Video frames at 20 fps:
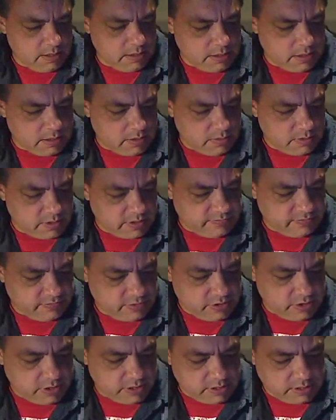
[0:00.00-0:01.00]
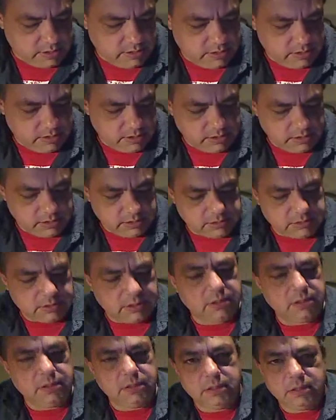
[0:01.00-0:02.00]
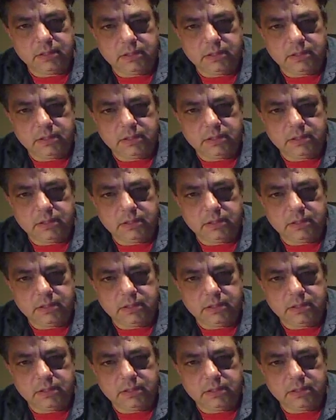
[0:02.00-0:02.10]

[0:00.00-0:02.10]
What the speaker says: Now what I've got is